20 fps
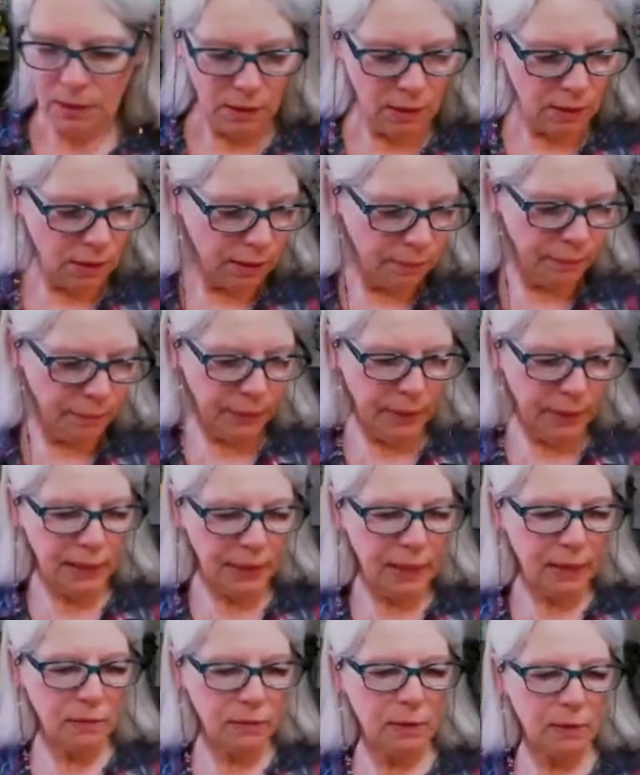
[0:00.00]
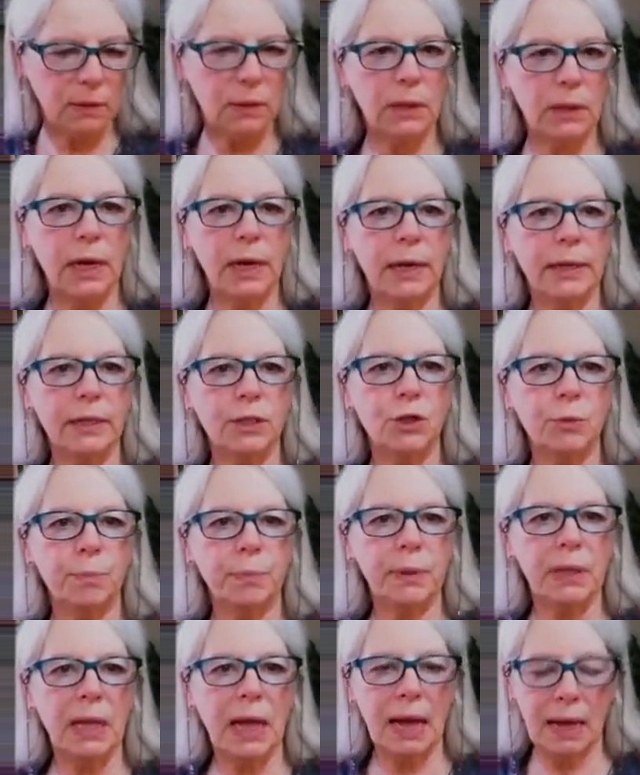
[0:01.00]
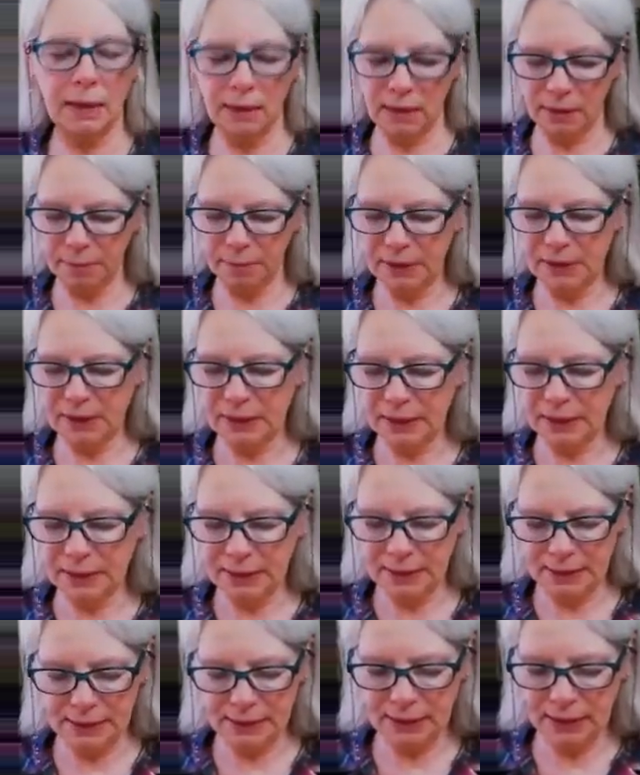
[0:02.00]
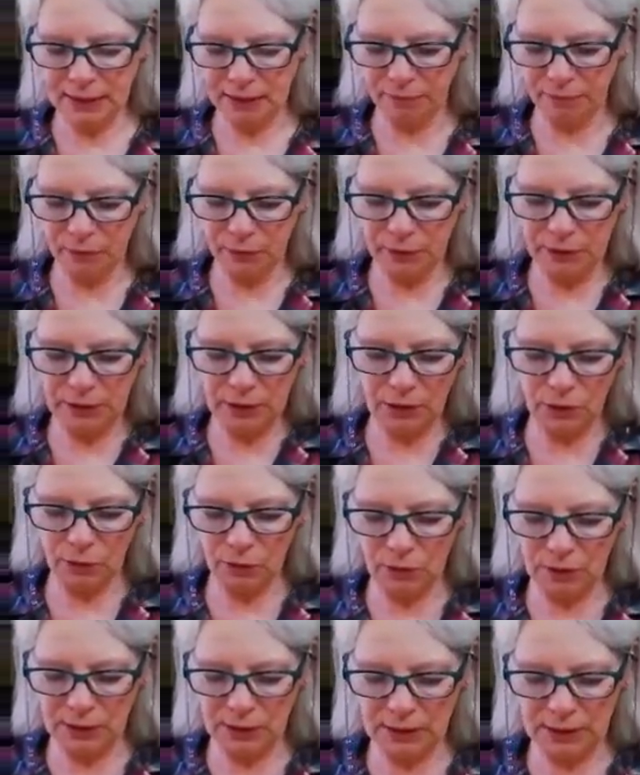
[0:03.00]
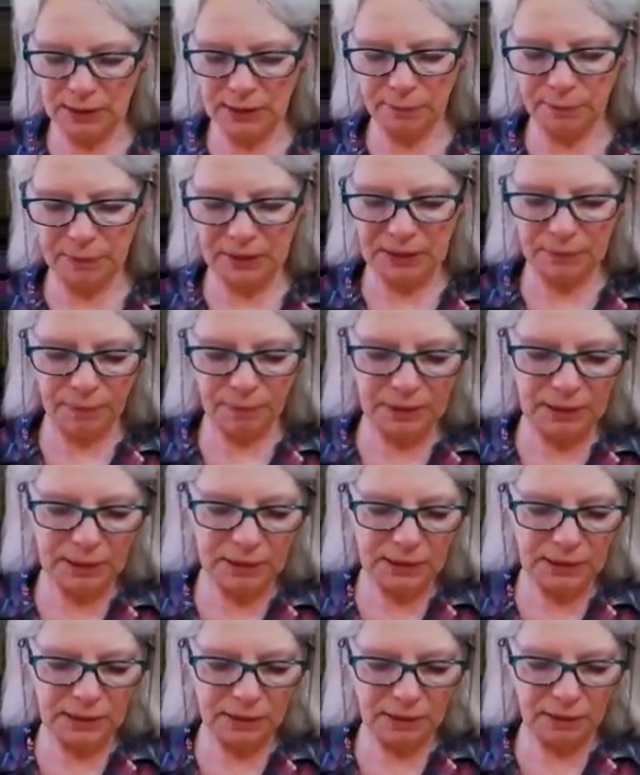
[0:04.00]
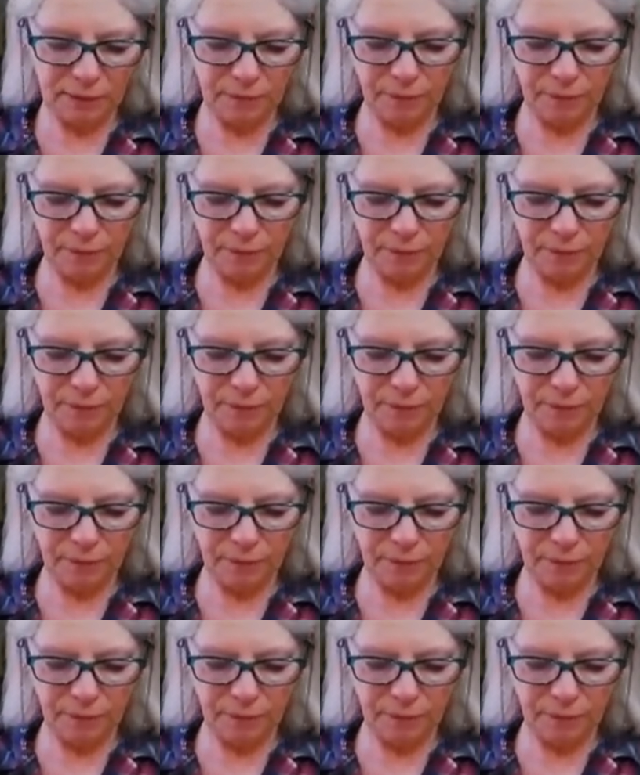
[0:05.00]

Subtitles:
I brought out a large block because I'm going to use this big piece.